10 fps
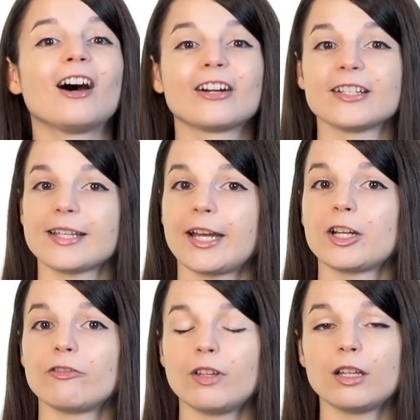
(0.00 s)
our
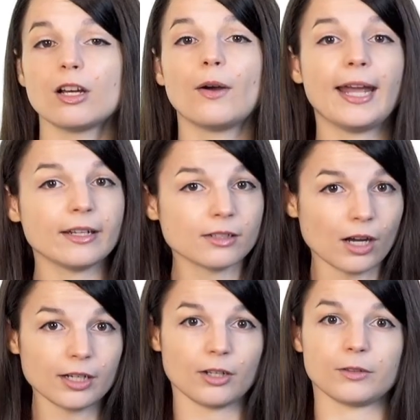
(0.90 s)
entire video and
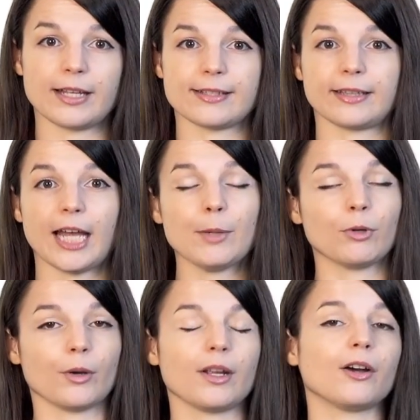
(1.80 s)
audio lesson
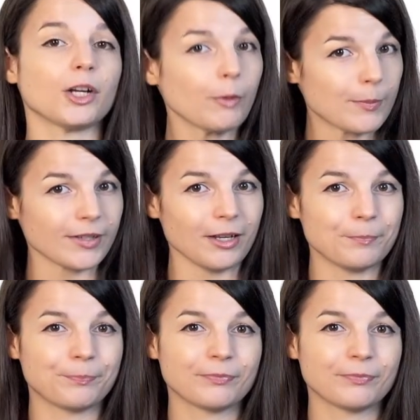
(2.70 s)
library on our website.